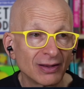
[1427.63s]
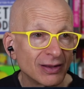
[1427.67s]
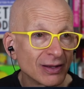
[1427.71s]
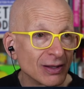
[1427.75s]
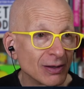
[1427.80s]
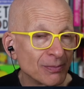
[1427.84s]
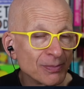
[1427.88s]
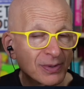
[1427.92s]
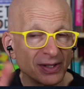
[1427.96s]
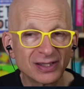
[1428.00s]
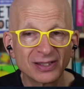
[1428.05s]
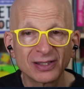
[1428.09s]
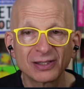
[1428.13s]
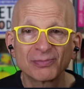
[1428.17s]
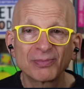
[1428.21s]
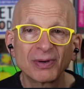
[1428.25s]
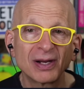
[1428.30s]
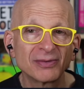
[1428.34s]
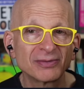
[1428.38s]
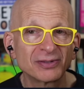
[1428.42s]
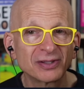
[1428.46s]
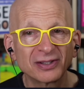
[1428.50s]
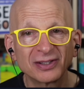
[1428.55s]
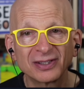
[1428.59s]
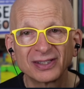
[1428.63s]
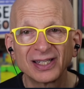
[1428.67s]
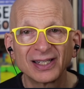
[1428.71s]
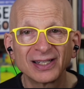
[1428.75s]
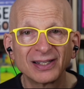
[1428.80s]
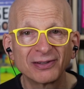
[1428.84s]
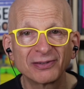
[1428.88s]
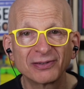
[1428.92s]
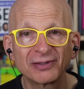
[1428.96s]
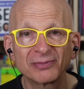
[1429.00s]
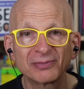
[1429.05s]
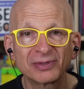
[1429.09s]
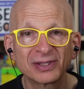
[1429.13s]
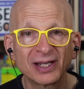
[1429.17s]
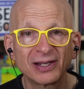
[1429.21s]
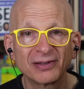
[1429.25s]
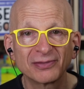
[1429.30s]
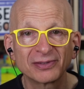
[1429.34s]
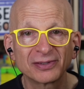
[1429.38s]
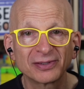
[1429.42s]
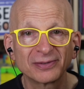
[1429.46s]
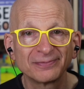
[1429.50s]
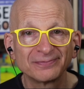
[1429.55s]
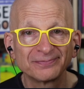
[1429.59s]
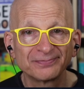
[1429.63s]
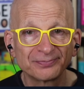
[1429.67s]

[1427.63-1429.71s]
their business problems are going to take care of themselves.